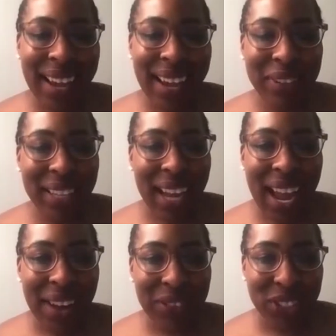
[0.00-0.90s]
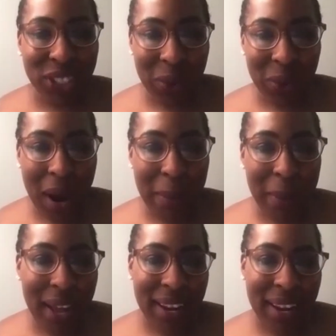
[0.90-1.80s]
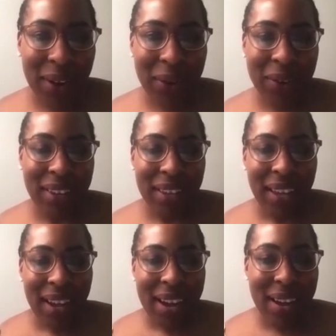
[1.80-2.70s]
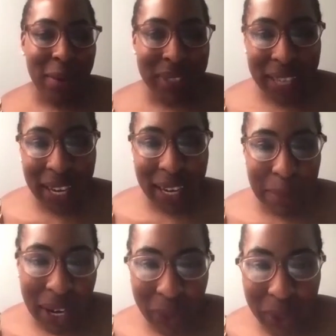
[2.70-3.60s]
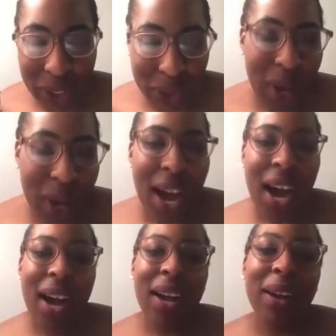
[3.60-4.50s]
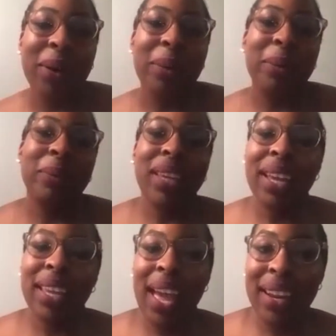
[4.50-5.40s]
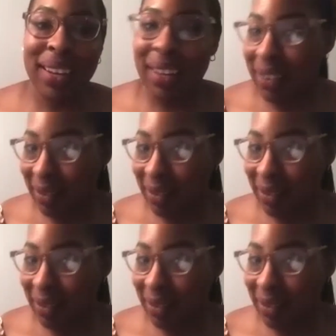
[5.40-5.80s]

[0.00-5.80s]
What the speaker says: I feel like I have to share where I'm at now. Psych, I'm not going to. Yeah, Canada.